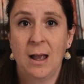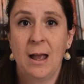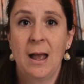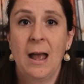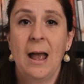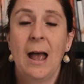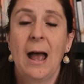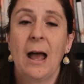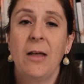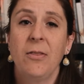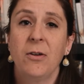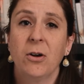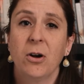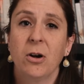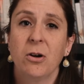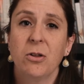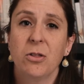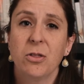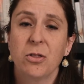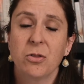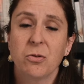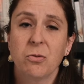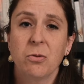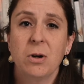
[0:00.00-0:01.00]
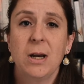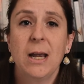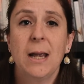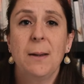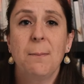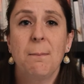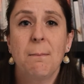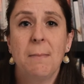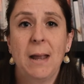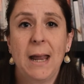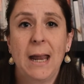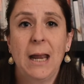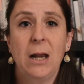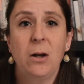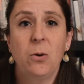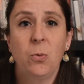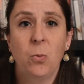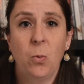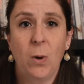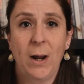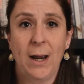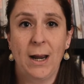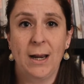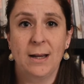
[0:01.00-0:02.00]
And there are three main
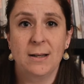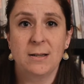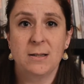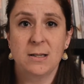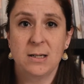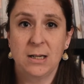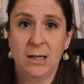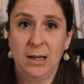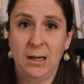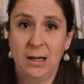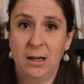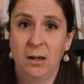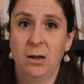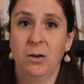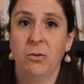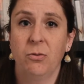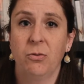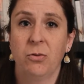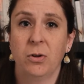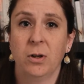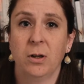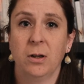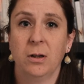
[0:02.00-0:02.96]
ways to give.